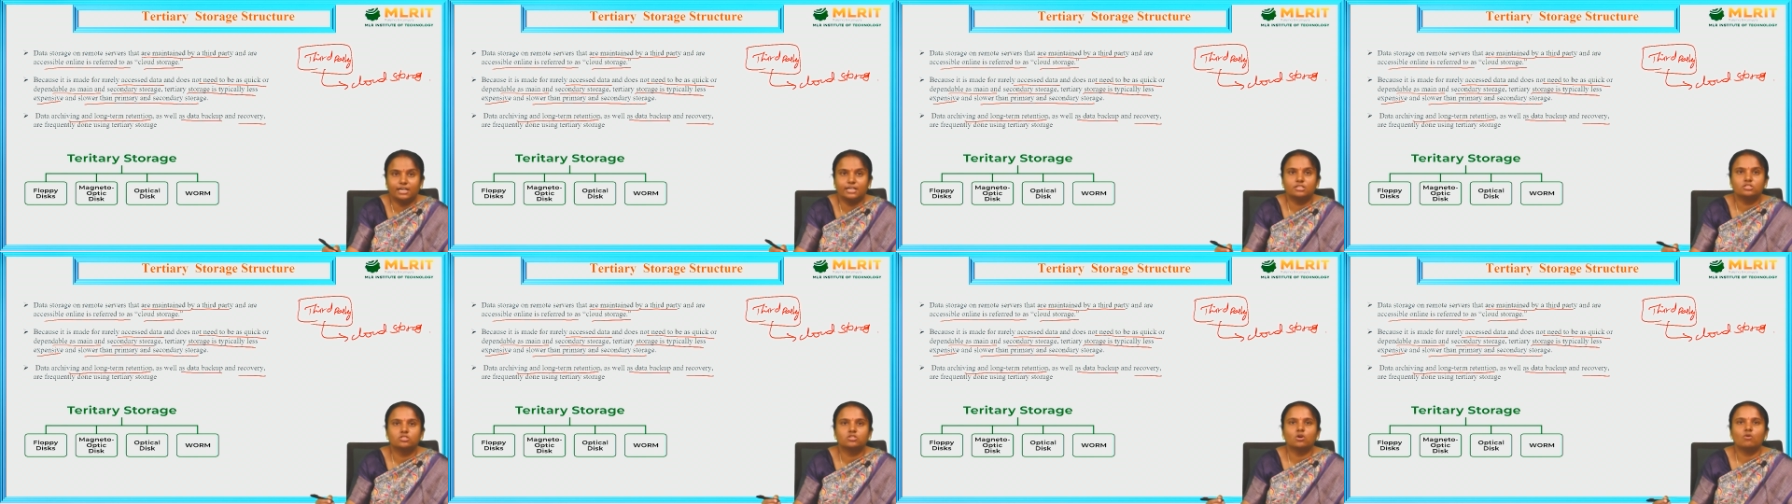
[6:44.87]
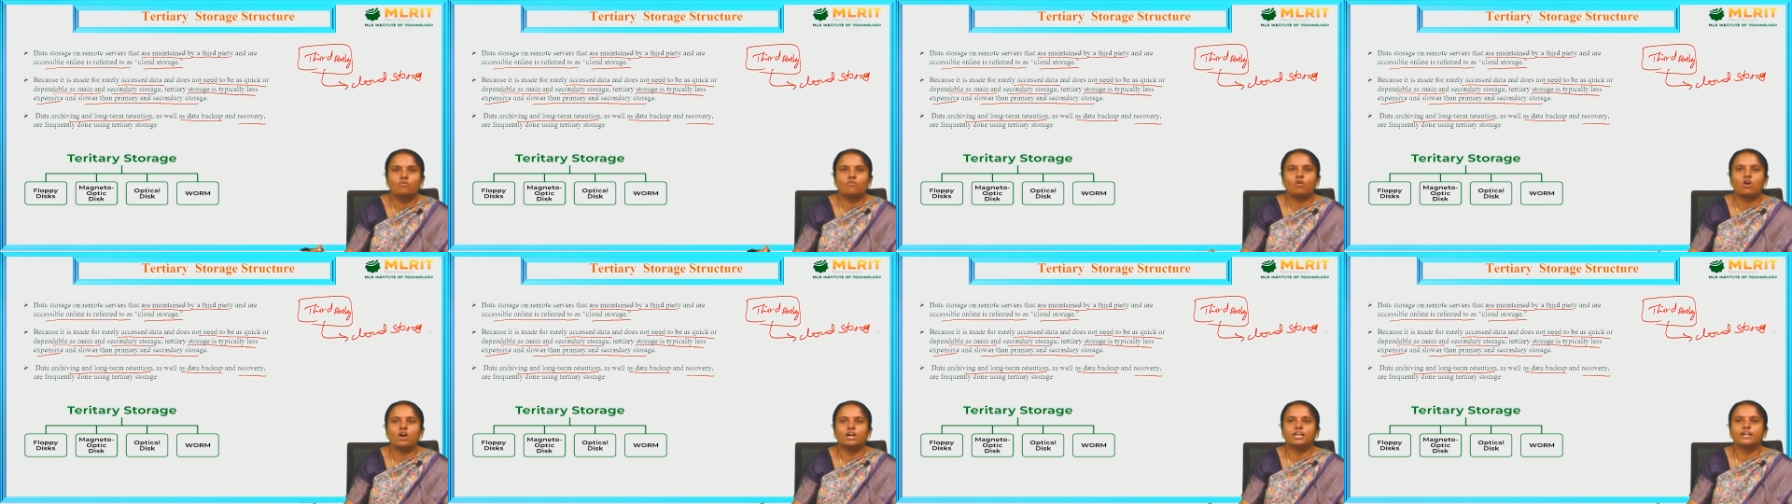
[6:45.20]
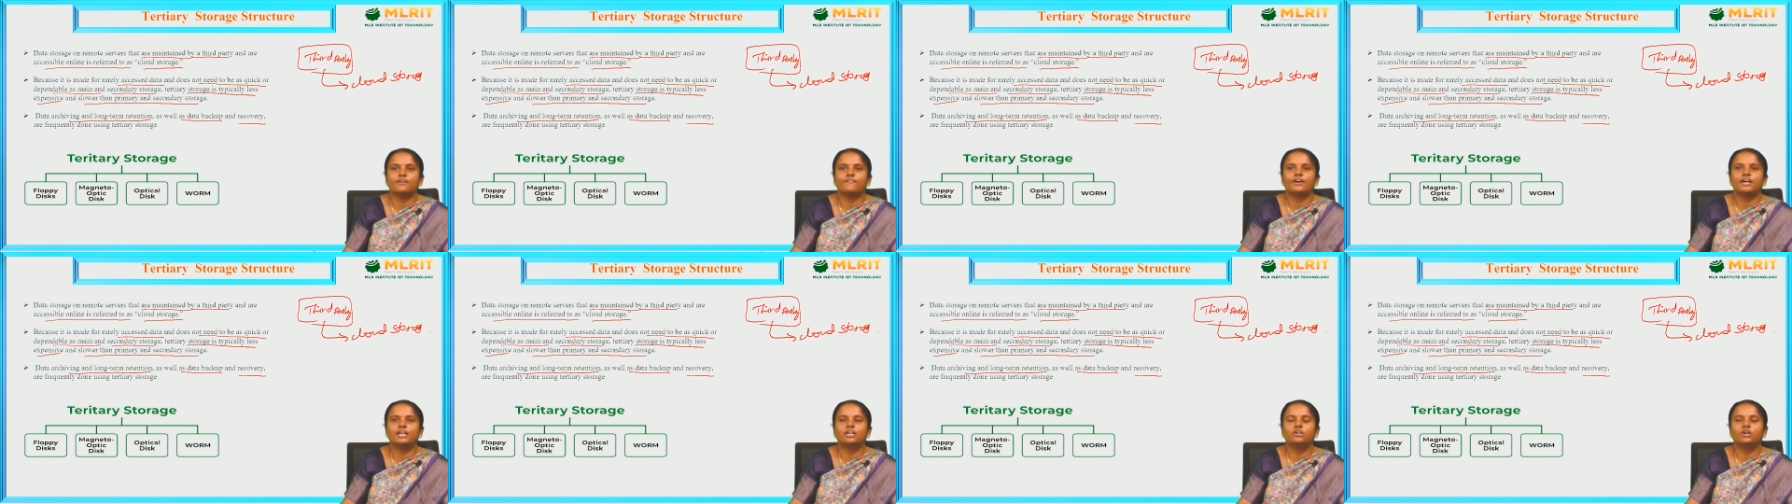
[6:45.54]
So,
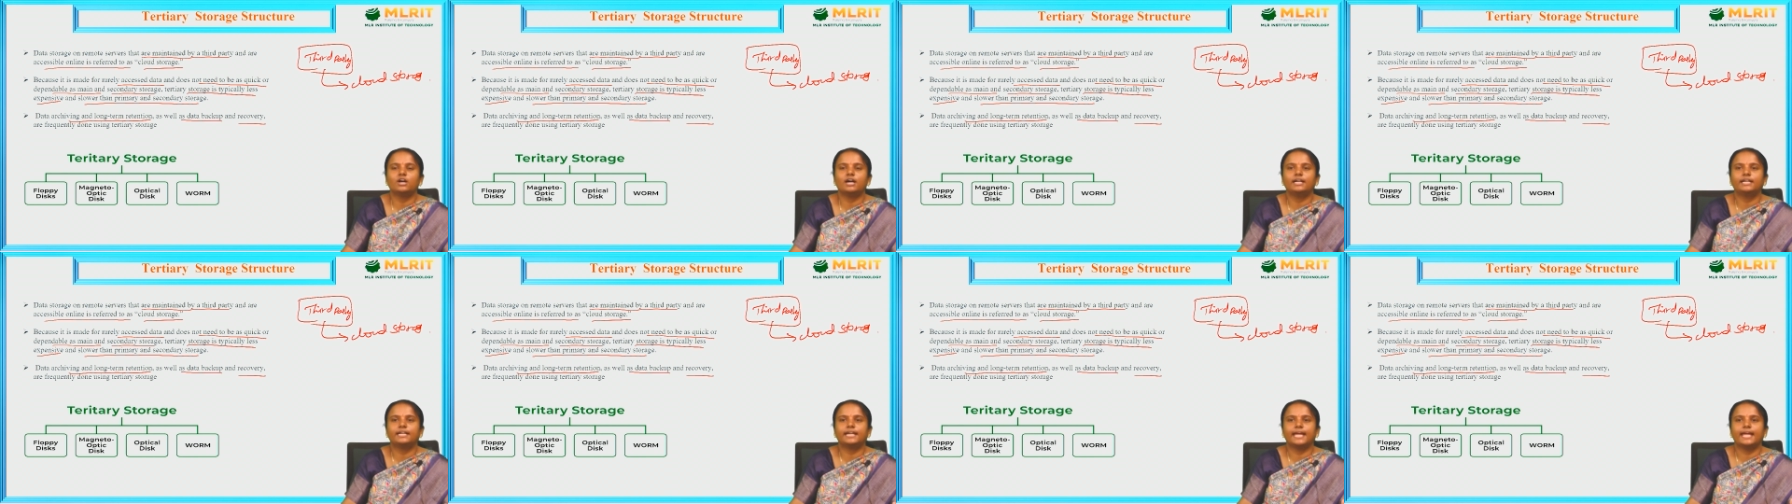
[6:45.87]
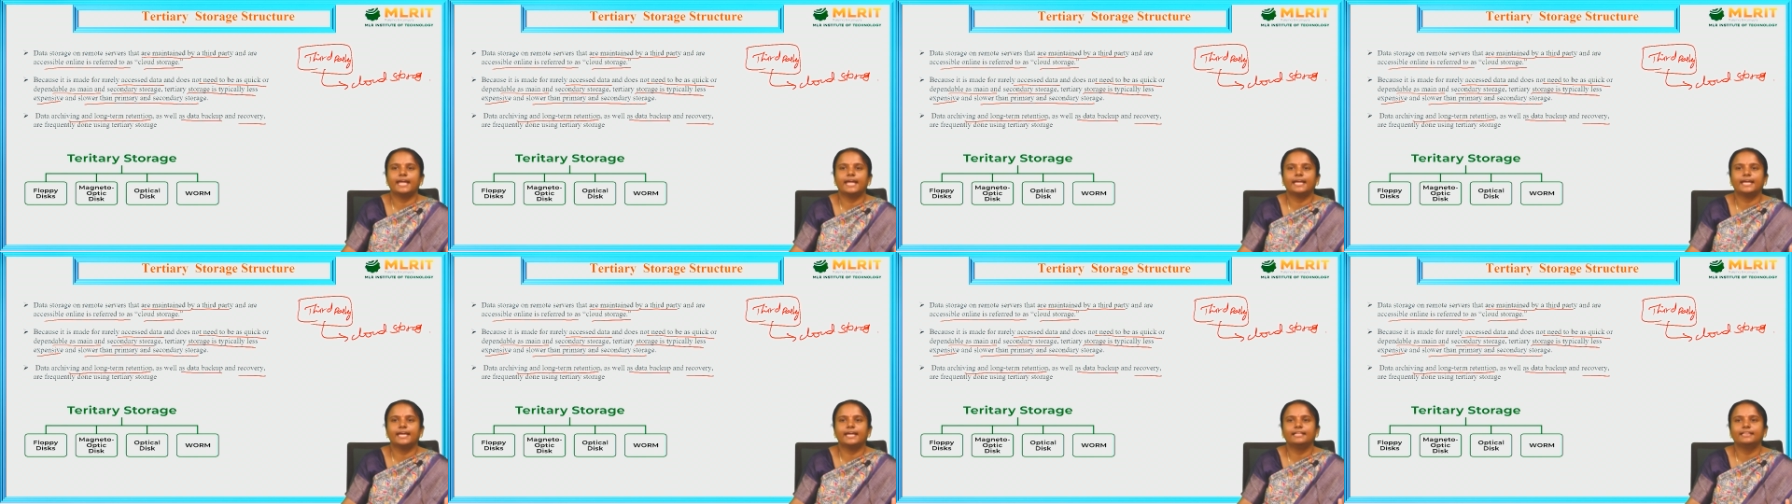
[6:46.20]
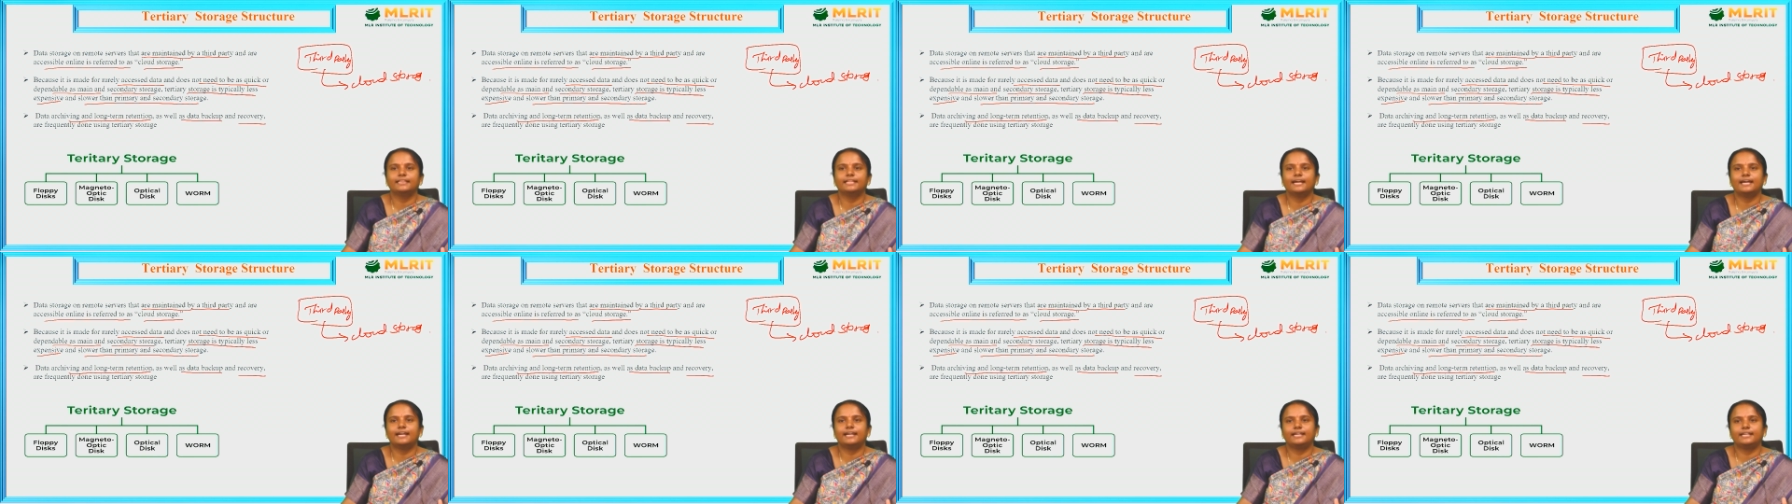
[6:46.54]
whatever you are taking
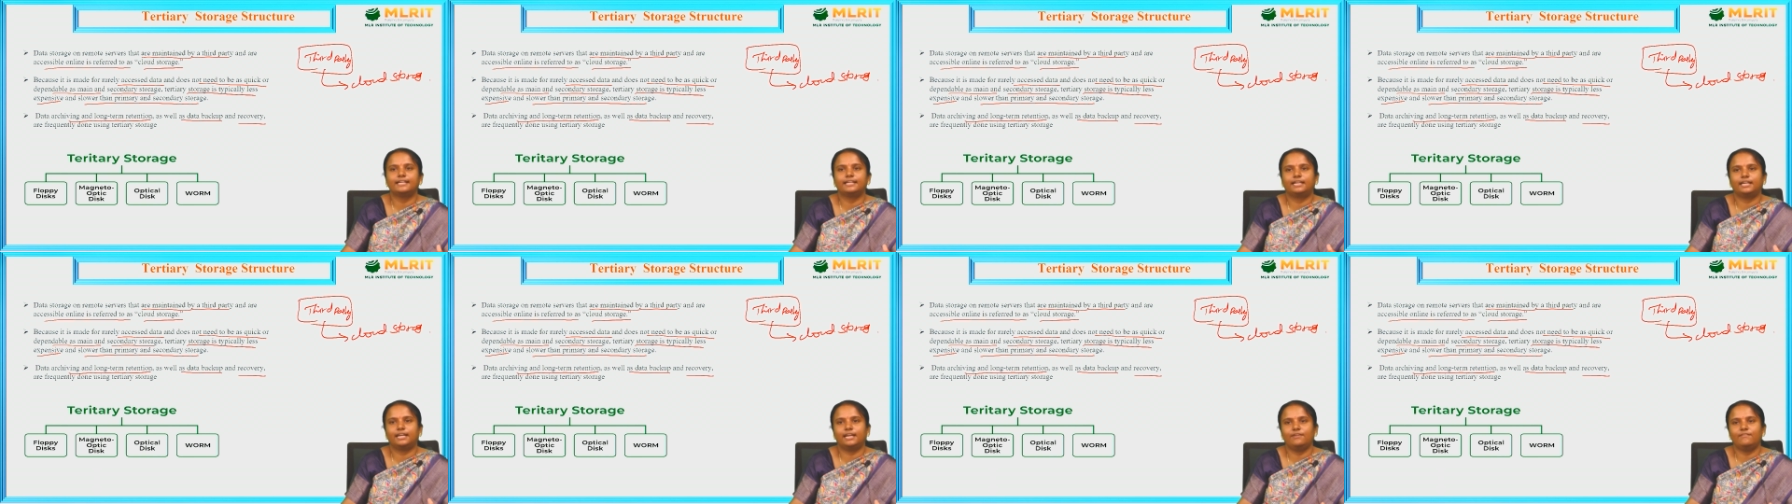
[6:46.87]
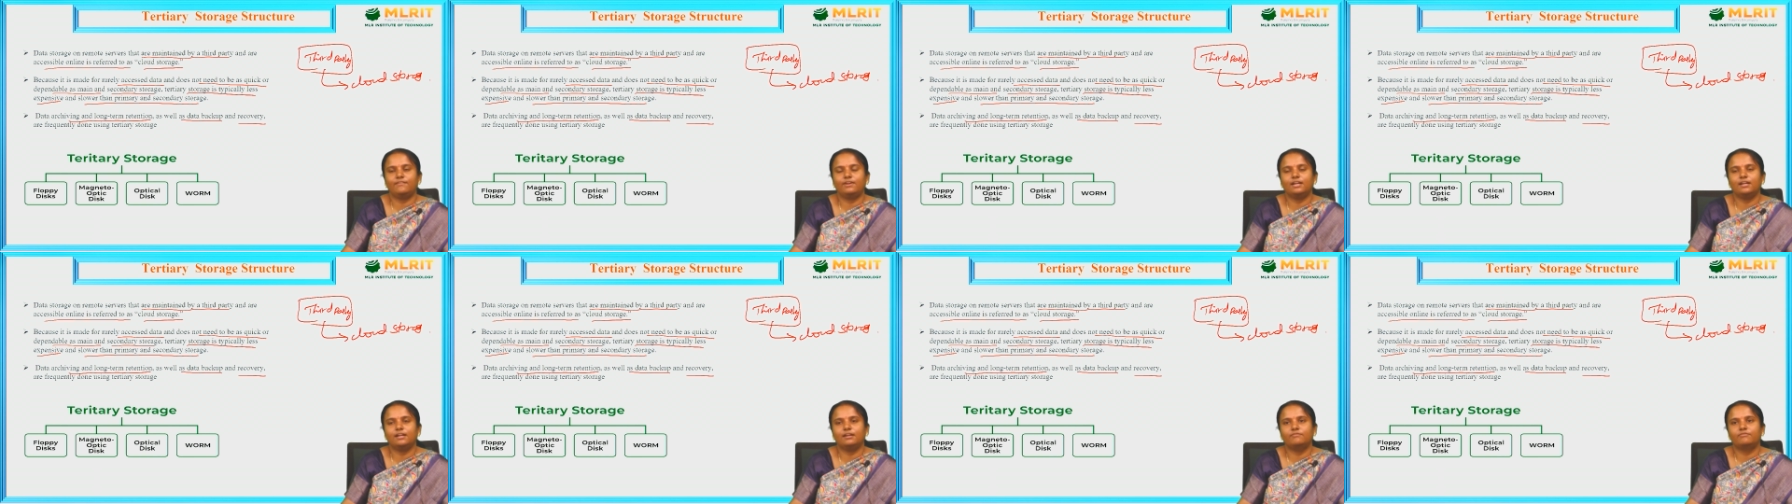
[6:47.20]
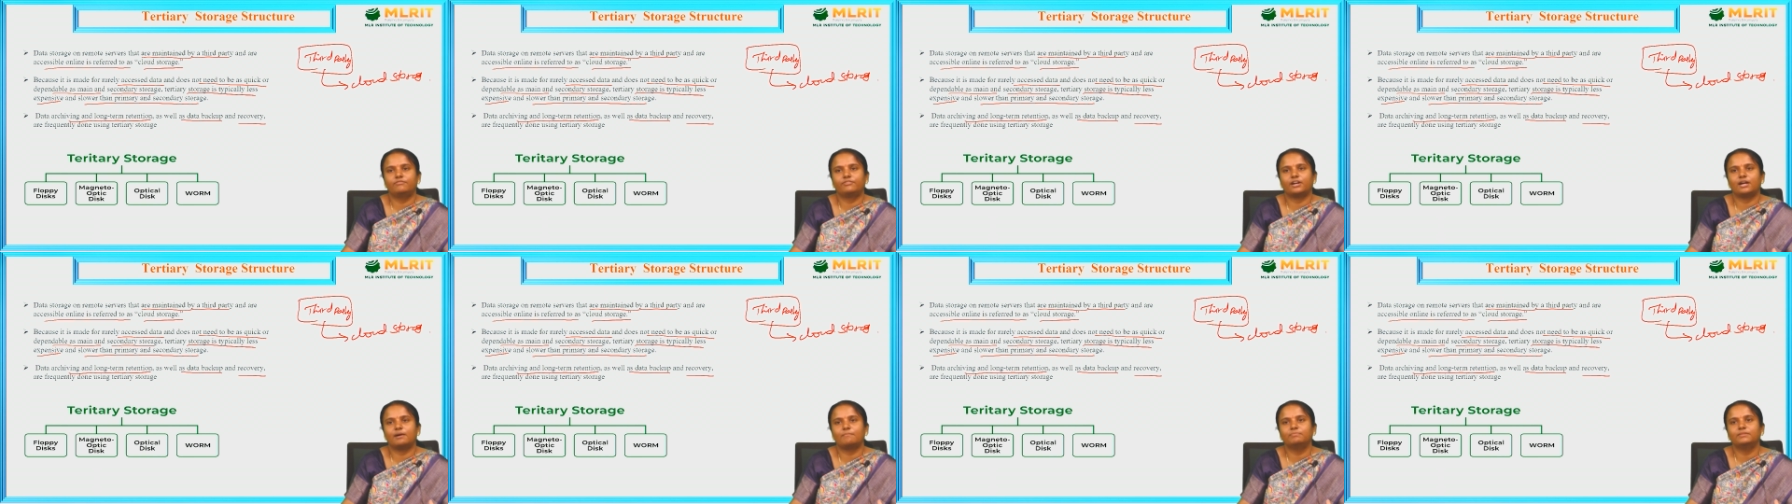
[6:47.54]
the retrieving
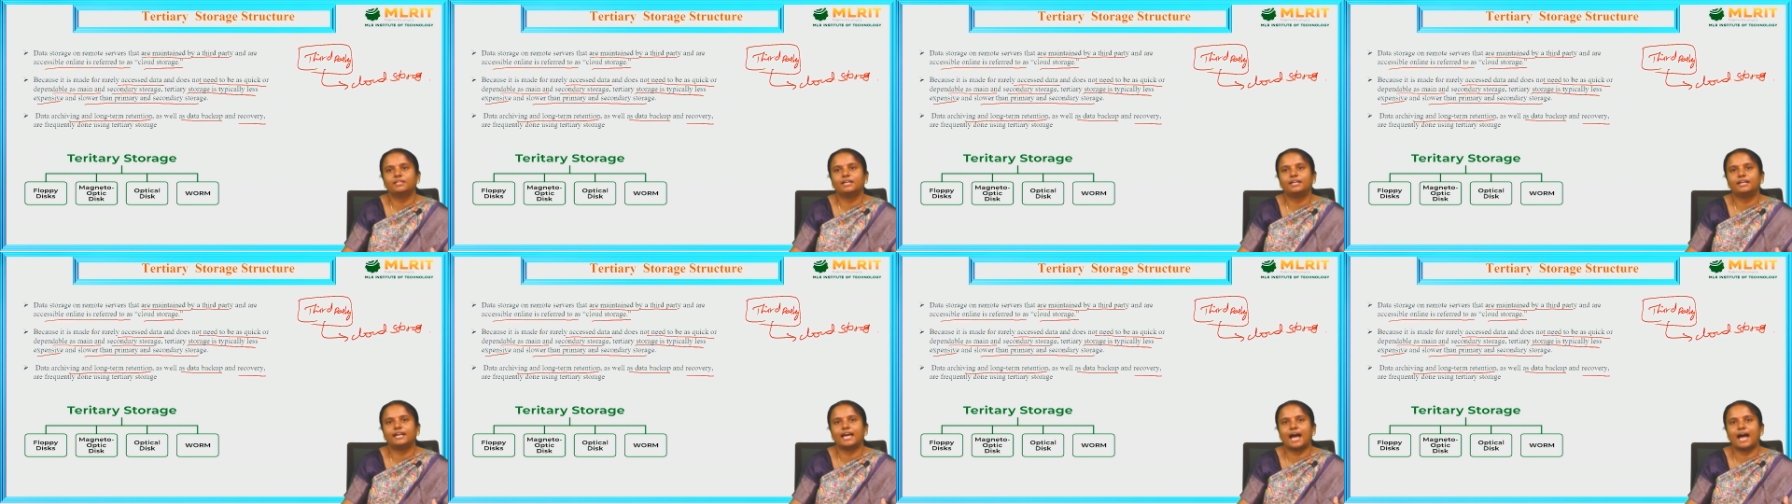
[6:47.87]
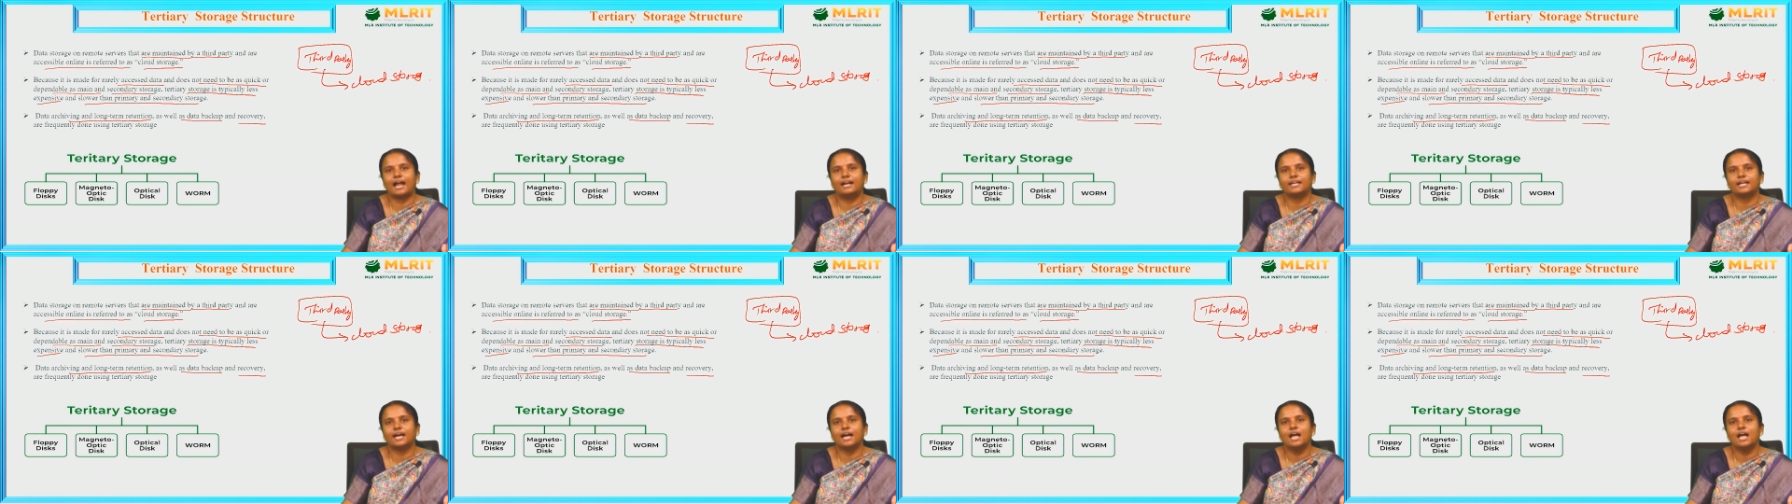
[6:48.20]
from the data